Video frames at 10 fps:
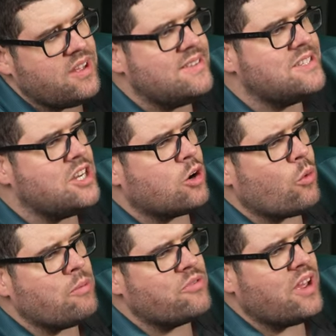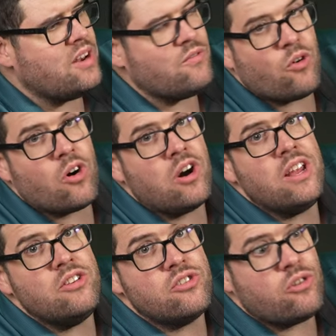See our website for
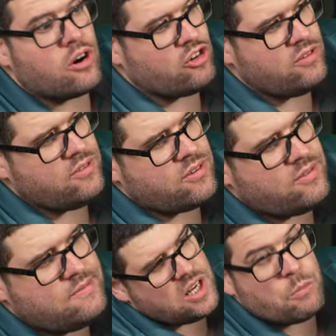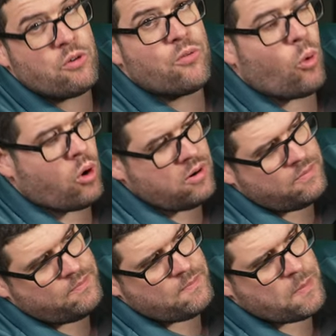instructions. Number four,
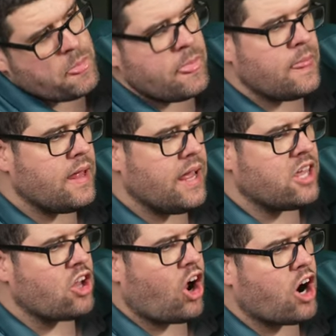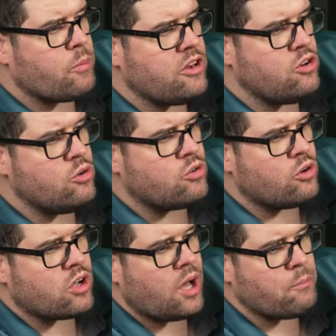a carbon
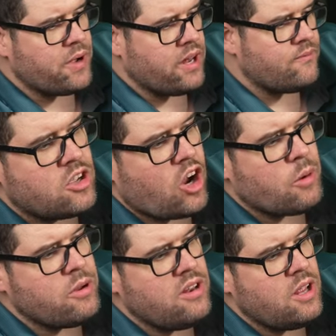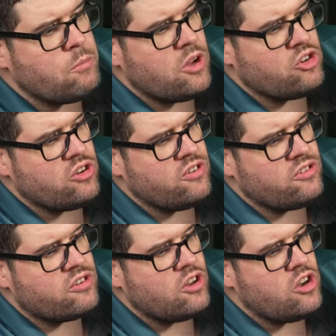neutral company. Carbon
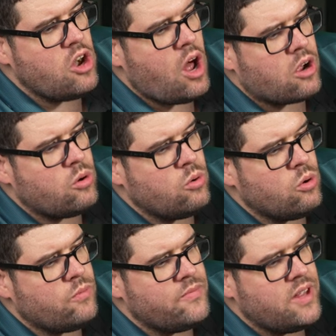emissions, not cool.